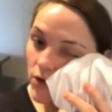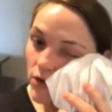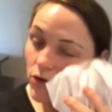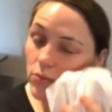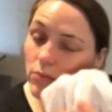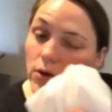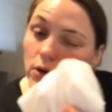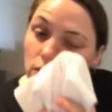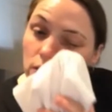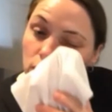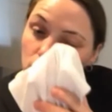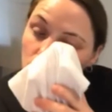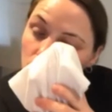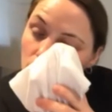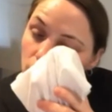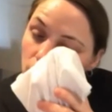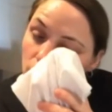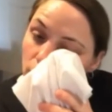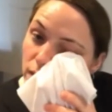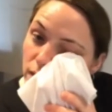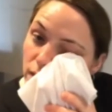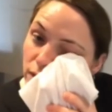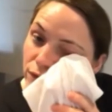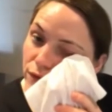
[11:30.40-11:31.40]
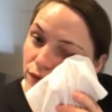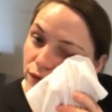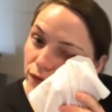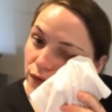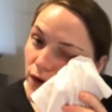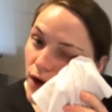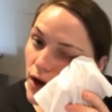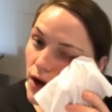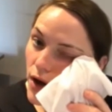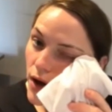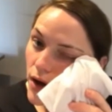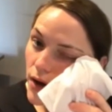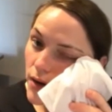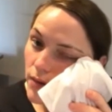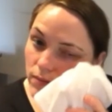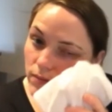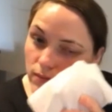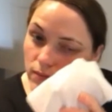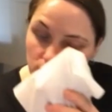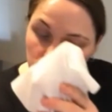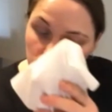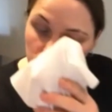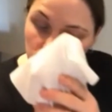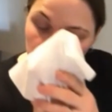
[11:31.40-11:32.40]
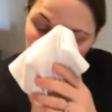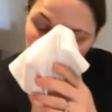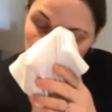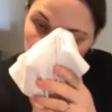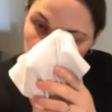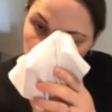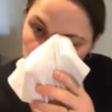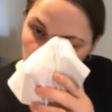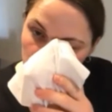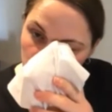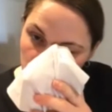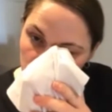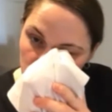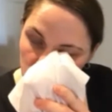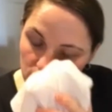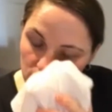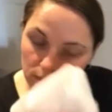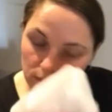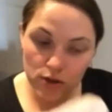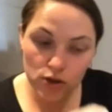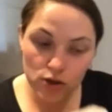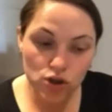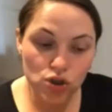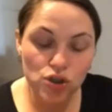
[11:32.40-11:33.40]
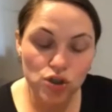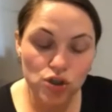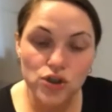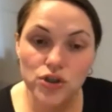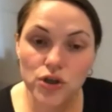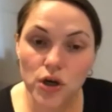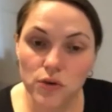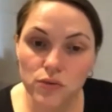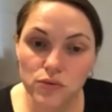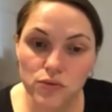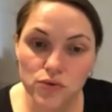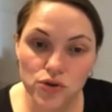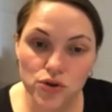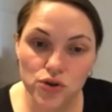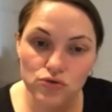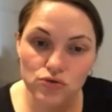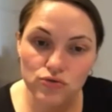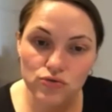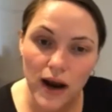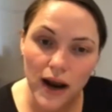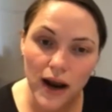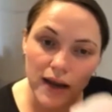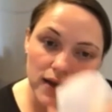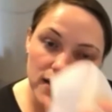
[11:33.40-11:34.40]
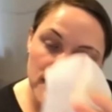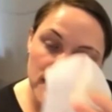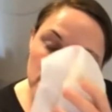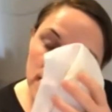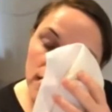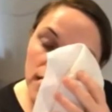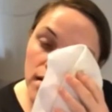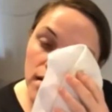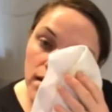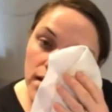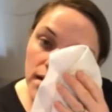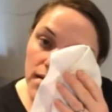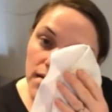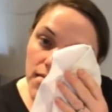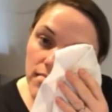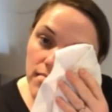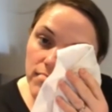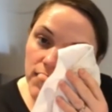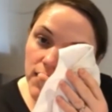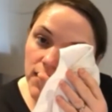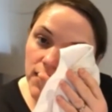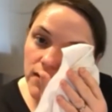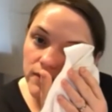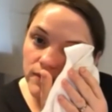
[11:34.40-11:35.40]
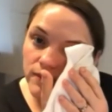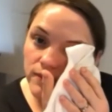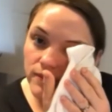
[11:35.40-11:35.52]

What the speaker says: remove, you can be firm, but just don't drag the eye area.